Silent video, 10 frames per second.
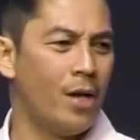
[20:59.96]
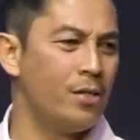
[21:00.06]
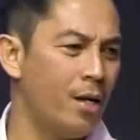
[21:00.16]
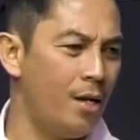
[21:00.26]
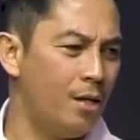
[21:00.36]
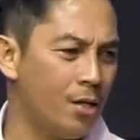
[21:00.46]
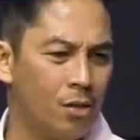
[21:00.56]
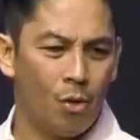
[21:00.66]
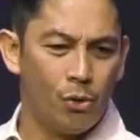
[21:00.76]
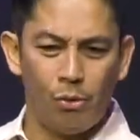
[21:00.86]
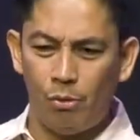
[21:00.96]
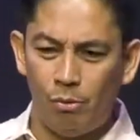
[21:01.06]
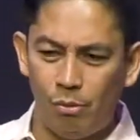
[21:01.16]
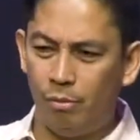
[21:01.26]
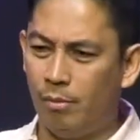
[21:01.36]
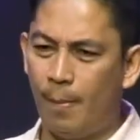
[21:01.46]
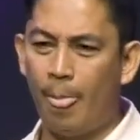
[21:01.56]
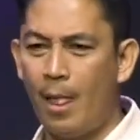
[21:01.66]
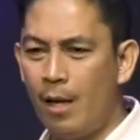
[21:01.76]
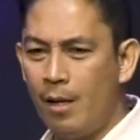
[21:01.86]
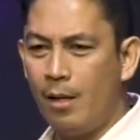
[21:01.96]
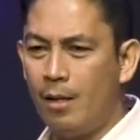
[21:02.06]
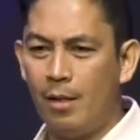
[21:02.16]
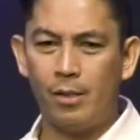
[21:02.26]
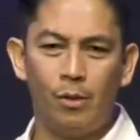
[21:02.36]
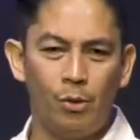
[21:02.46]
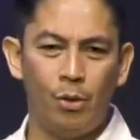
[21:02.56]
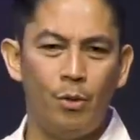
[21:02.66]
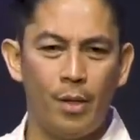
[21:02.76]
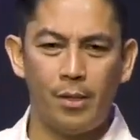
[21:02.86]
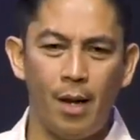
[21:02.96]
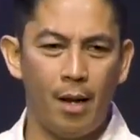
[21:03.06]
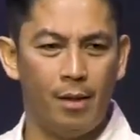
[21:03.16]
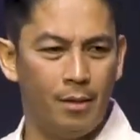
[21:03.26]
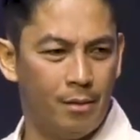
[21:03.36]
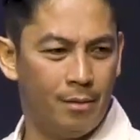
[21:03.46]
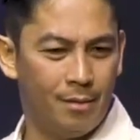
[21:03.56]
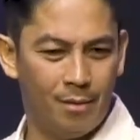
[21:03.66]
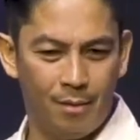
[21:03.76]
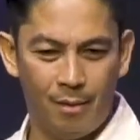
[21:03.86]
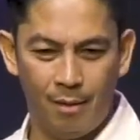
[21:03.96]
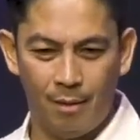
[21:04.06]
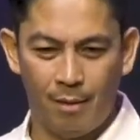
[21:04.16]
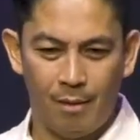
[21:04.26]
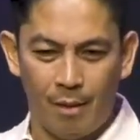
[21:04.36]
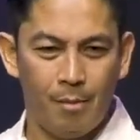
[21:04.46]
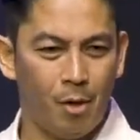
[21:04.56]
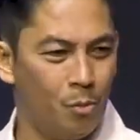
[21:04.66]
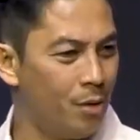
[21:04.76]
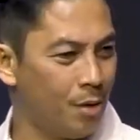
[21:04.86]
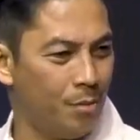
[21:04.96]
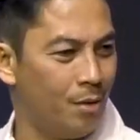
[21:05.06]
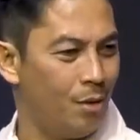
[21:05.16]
If I say, let's go to the USA. In a moment,